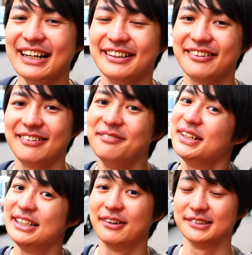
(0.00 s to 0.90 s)
There are
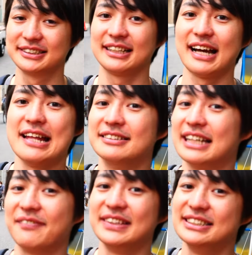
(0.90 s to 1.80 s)
many Osaka and
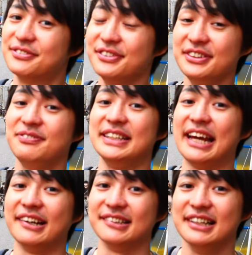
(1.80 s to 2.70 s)
Japanese food
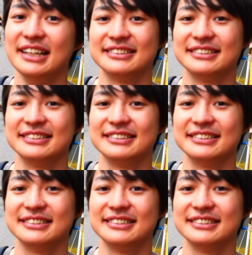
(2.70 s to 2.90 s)
video.